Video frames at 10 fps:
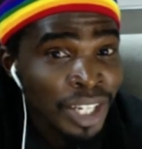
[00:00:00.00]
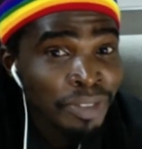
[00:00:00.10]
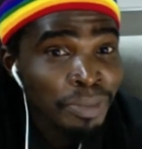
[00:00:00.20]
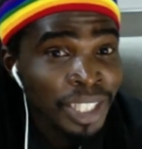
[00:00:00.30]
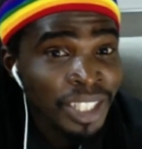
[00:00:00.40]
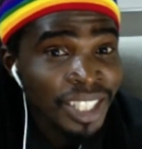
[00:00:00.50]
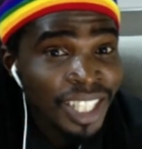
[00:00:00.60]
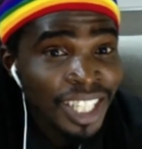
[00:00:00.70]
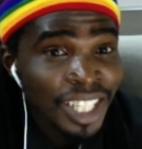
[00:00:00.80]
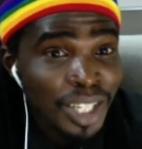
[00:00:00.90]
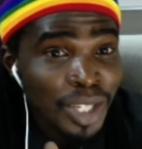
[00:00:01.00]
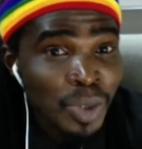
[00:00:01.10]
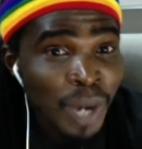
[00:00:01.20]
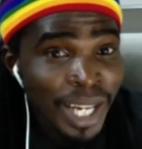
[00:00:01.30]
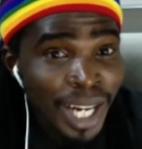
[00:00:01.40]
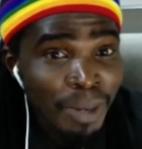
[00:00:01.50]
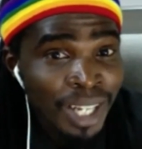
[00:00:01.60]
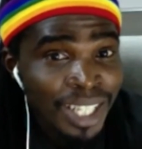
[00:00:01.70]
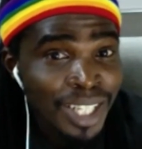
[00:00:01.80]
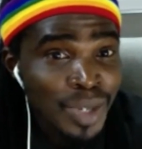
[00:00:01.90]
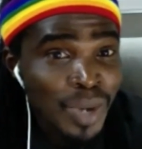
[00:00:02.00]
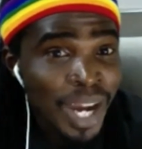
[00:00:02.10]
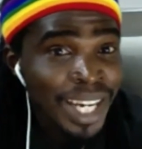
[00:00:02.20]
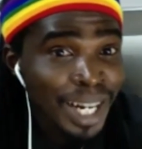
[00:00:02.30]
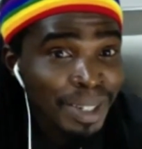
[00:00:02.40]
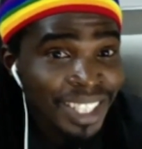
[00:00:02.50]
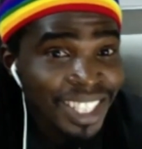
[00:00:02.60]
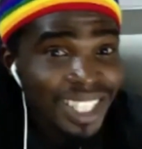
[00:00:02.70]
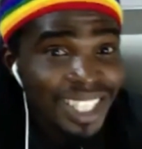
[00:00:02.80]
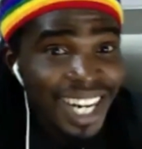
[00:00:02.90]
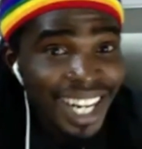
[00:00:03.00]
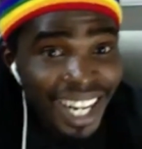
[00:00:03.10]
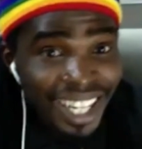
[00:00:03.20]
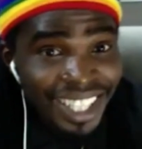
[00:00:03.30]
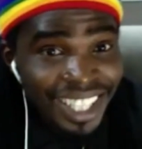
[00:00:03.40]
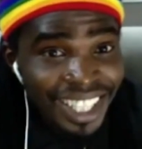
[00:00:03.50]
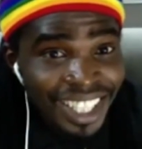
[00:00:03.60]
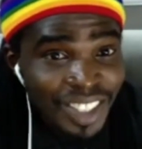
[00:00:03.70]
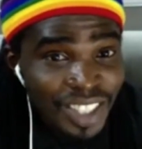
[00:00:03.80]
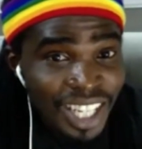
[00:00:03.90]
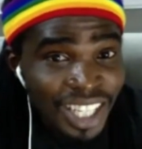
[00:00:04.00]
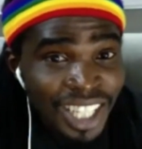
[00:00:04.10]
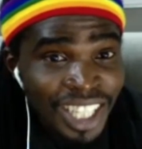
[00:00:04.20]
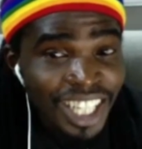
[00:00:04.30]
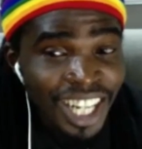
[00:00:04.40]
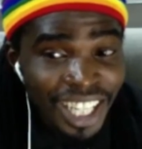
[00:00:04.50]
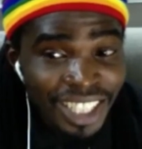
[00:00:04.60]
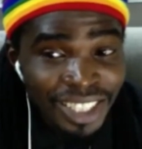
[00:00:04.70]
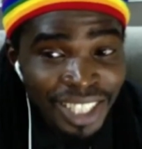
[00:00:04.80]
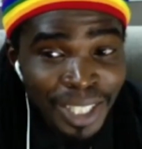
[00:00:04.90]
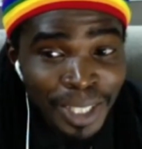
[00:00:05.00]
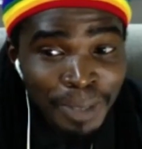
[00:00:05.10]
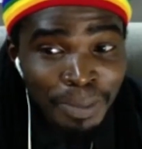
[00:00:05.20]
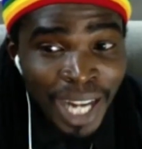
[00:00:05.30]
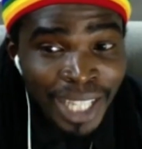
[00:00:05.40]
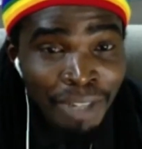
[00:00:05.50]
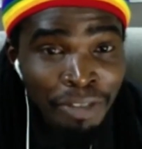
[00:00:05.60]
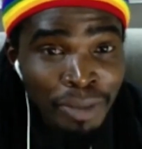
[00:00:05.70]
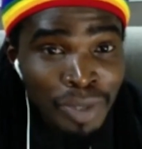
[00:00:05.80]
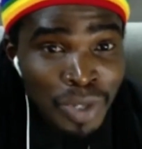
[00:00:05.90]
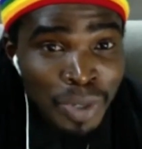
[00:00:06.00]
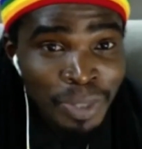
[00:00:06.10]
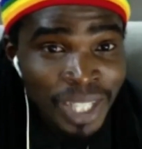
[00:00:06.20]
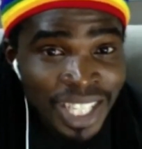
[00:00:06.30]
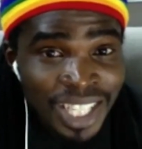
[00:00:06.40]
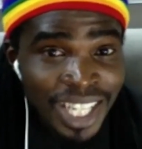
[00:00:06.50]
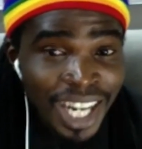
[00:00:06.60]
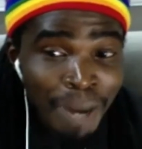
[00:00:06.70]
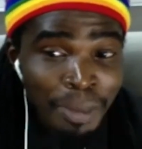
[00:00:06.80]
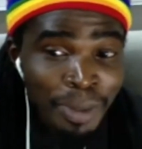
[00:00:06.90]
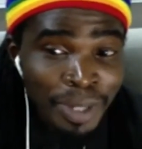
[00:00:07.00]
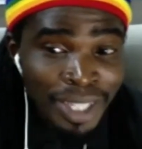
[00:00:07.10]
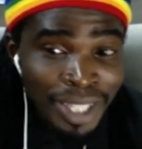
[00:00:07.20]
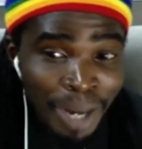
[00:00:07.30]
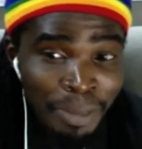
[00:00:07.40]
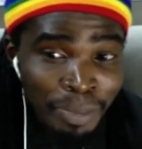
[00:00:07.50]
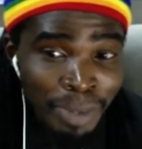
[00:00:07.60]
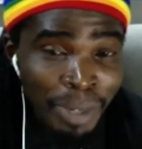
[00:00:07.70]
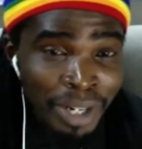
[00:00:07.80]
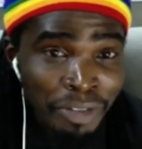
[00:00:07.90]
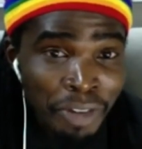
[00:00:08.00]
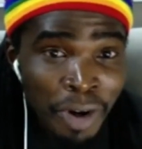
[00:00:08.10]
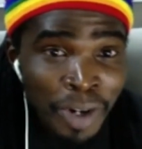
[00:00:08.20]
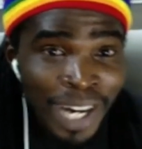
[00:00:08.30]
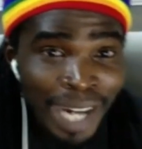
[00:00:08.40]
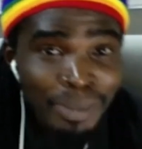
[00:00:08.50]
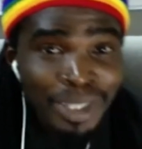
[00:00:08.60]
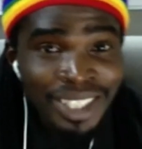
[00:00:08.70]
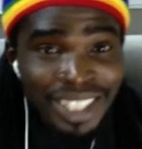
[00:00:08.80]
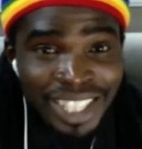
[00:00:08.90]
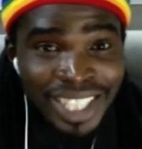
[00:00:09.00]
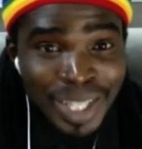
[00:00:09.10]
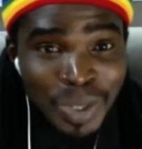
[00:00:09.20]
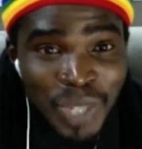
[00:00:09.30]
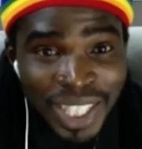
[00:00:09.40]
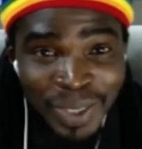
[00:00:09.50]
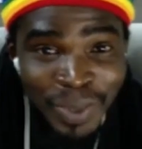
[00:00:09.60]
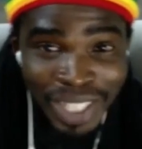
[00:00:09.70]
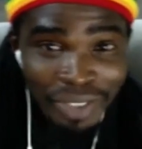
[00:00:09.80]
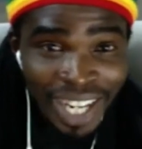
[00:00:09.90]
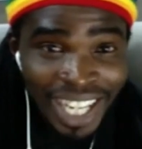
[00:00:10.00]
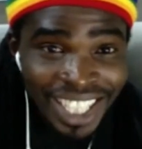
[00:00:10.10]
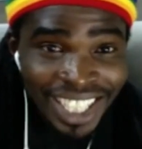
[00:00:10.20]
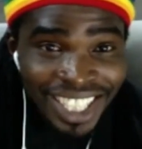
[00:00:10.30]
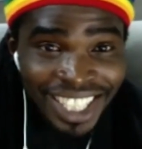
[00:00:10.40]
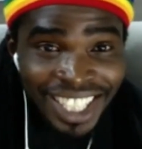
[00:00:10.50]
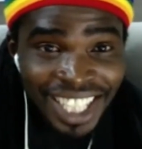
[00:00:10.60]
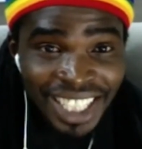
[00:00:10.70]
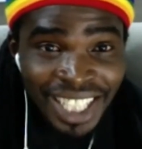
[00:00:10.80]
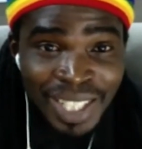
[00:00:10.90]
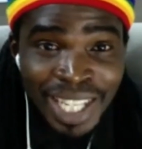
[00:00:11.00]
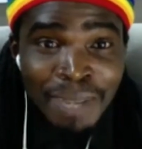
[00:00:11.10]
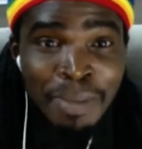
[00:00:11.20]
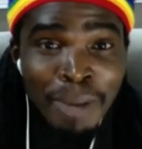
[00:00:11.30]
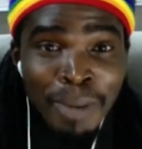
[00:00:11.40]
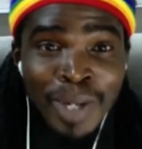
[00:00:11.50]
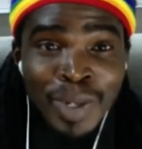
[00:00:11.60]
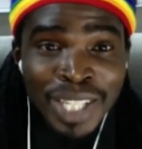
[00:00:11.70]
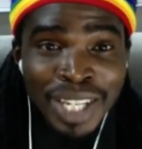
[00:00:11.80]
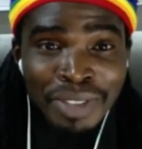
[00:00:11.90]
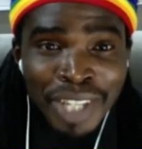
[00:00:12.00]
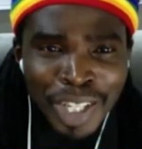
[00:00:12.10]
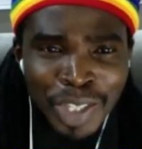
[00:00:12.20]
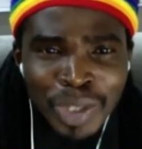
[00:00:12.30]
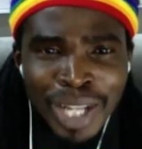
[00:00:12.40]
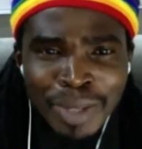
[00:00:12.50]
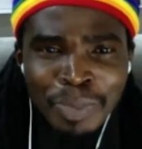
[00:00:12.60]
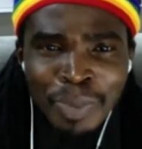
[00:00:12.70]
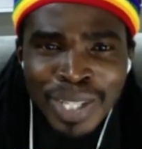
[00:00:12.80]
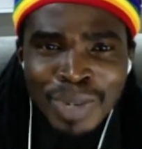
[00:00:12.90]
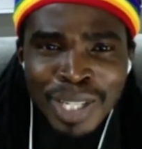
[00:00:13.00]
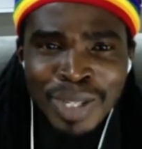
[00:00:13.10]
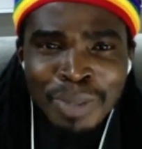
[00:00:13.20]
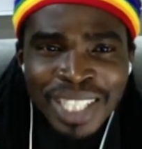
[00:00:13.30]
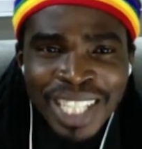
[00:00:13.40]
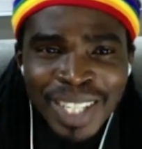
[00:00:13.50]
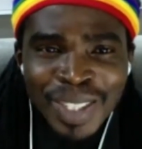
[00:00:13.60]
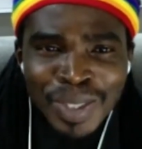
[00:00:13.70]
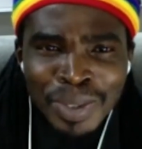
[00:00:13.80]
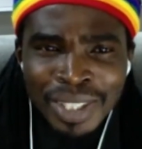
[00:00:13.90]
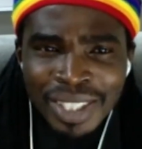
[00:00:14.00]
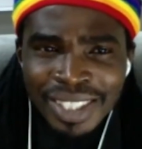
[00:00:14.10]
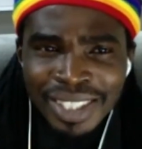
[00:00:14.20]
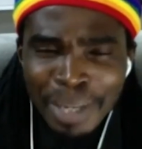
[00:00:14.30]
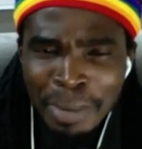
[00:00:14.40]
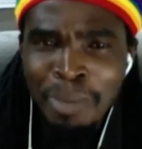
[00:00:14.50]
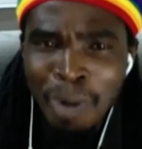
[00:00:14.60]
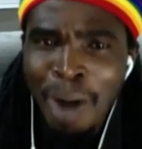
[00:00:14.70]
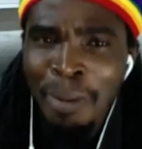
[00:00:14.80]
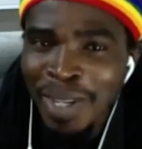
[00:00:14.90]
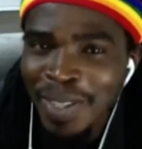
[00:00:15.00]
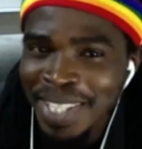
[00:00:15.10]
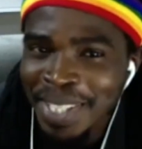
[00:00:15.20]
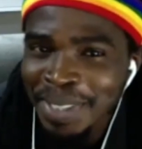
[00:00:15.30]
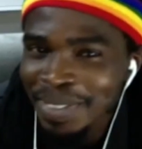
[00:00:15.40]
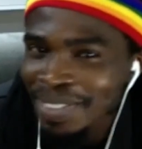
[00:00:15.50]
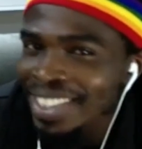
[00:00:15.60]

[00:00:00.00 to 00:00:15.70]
means this is who I am, this is who I am, this is who I am. You understand? And I came from so place. I'm in primary 4. I'm in GSS 1 or whatever. Now telling me about yourself. You know that point where somebody tell me more about yourself.